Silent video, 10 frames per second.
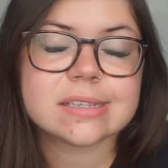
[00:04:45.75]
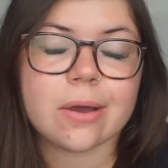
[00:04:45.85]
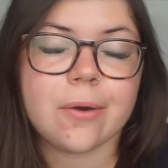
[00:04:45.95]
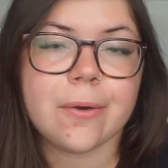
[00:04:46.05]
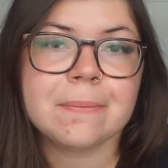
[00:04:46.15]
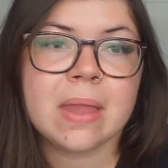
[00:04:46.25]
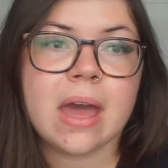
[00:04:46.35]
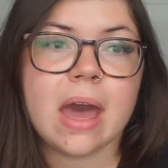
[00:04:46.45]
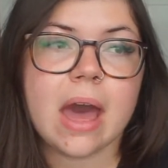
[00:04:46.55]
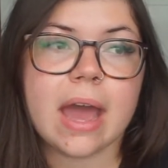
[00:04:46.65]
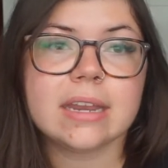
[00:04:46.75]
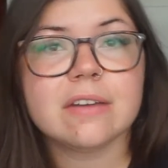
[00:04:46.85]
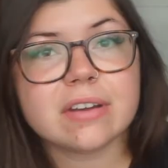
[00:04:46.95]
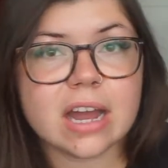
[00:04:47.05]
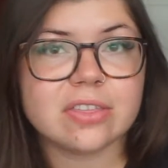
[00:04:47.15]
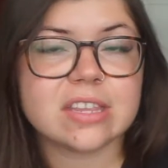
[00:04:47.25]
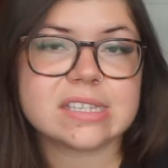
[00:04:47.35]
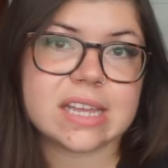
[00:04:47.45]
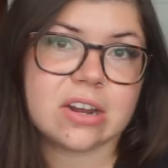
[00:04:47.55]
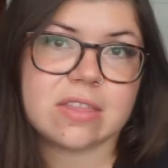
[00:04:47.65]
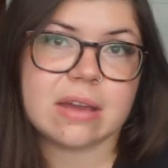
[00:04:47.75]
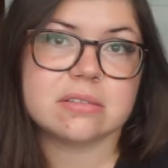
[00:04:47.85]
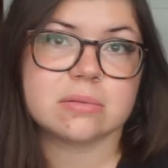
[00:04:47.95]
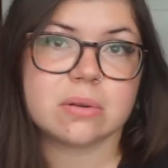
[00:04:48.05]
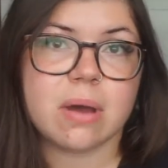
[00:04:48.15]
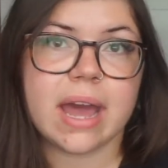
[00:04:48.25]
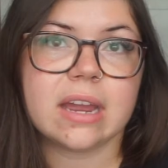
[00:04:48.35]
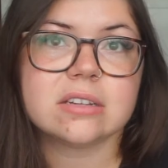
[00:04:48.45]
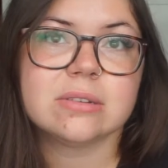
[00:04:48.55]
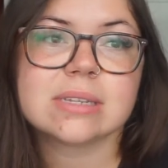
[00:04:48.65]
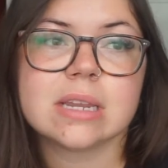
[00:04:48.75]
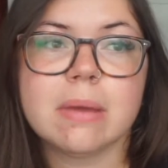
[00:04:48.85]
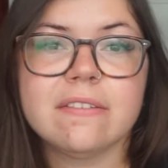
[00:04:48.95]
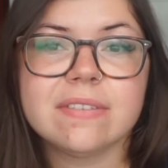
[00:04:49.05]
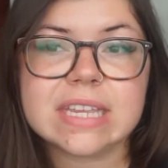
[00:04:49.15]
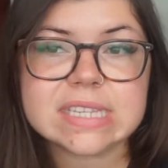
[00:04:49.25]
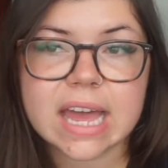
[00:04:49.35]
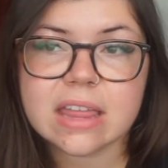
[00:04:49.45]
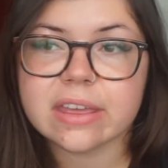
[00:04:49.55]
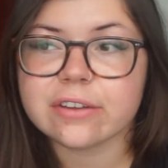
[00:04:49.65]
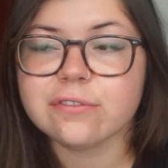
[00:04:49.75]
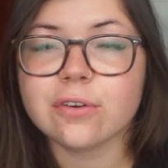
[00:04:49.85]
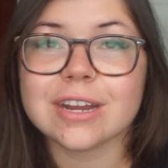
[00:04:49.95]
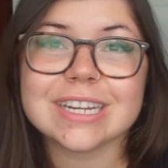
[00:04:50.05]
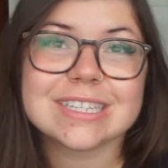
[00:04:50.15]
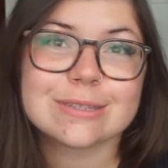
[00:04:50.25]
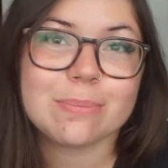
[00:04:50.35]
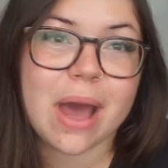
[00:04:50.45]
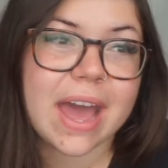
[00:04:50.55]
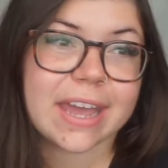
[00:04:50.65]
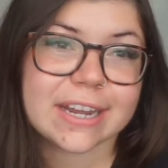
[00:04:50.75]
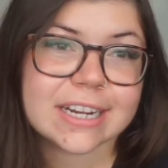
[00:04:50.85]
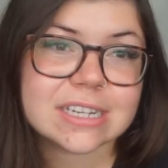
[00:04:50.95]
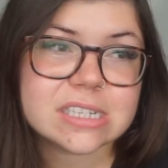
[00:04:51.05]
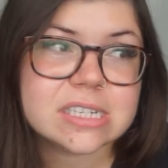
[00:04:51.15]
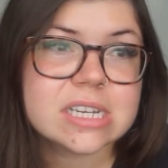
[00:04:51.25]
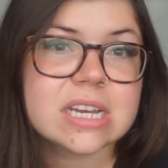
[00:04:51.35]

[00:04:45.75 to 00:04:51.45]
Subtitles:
So I never got this letter that was required to extend my visa, therefore it expired.